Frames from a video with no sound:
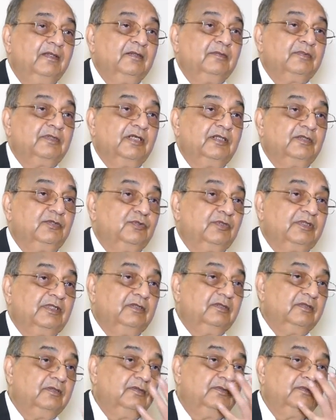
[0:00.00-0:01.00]
Because you
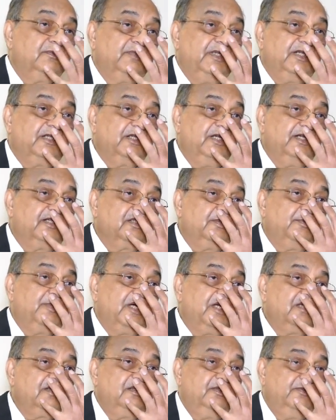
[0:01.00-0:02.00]
can ventilate
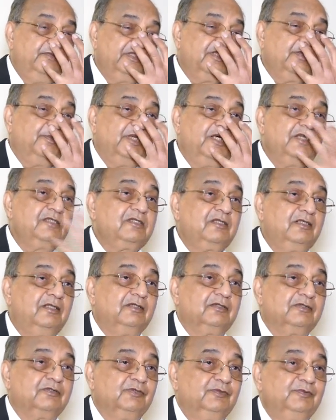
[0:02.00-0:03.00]
with the mask
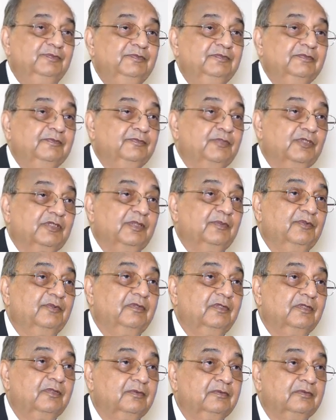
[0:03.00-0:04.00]
also. Put them
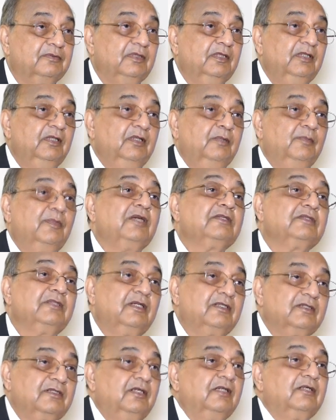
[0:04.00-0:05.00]
on mask,
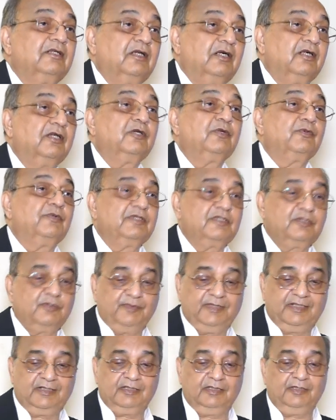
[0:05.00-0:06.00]
that is called non-invasive
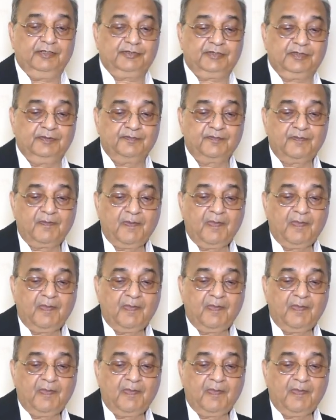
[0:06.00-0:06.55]
ventilation.